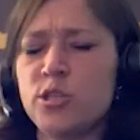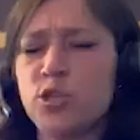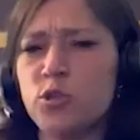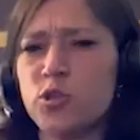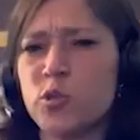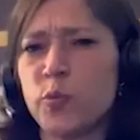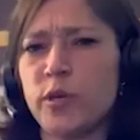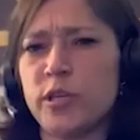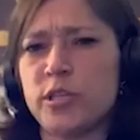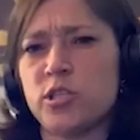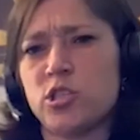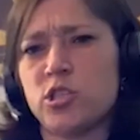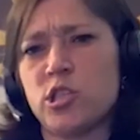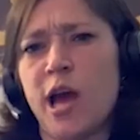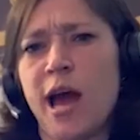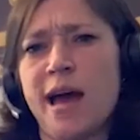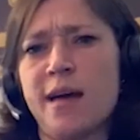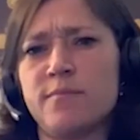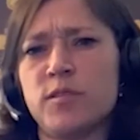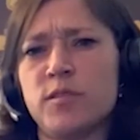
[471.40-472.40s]
you switch
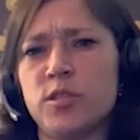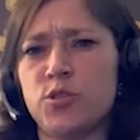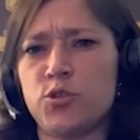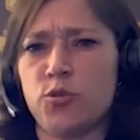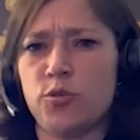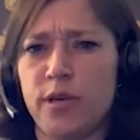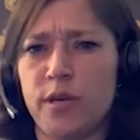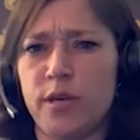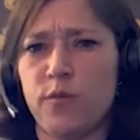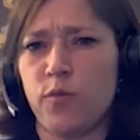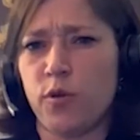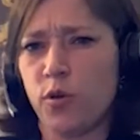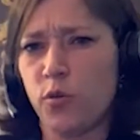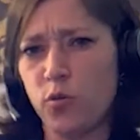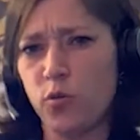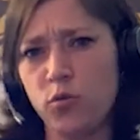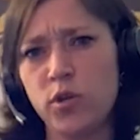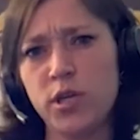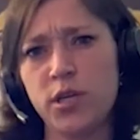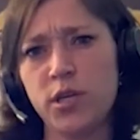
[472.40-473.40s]
jobs? Did you get
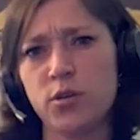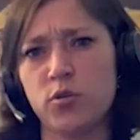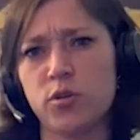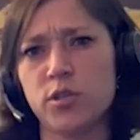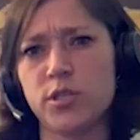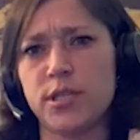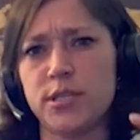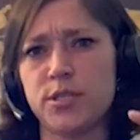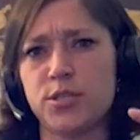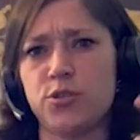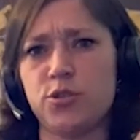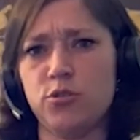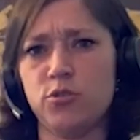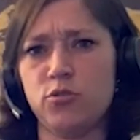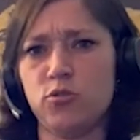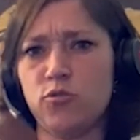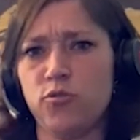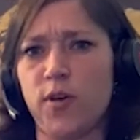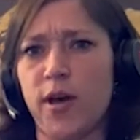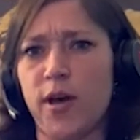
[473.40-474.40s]
recruited or did
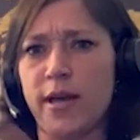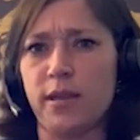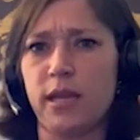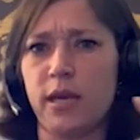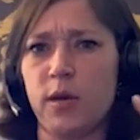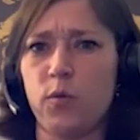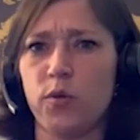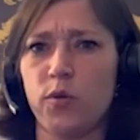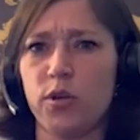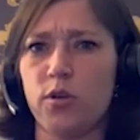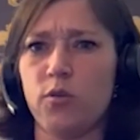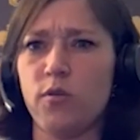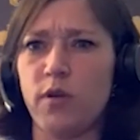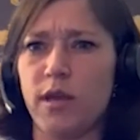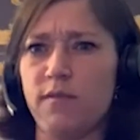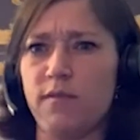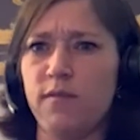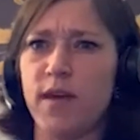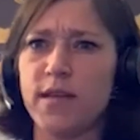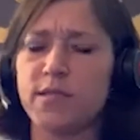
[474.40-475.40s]
you find, like, were you
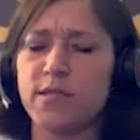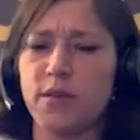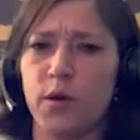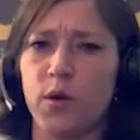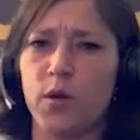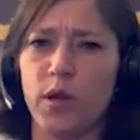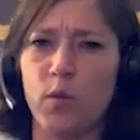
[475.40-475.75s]
at Invesco?